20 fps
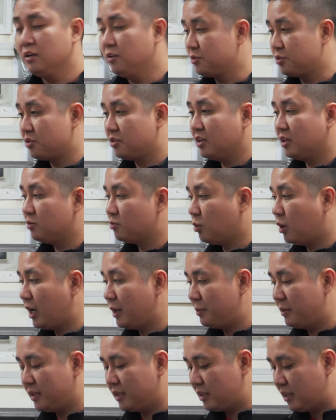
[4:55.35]
When you're done
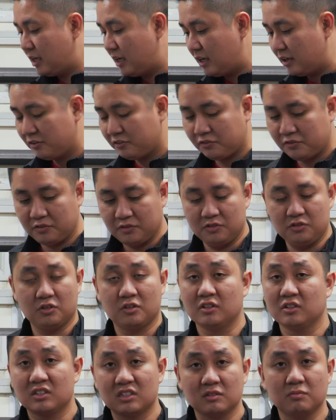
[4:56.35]
wiping it off, you're
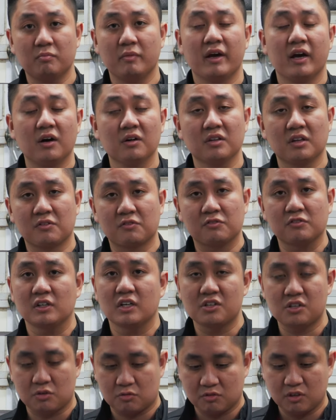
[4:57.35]
going to smell that
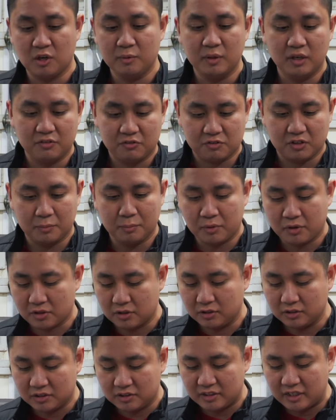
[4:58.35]
fresh aroma from
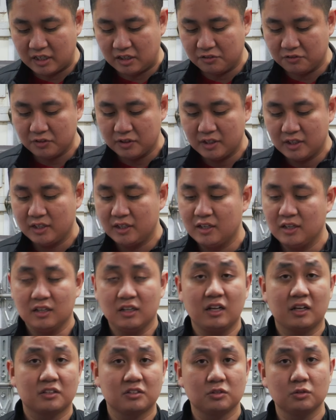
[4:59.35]
Pearl itself.
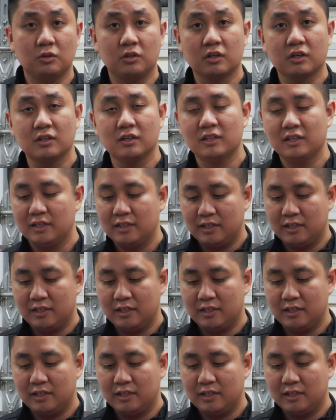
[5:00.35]
Luxor,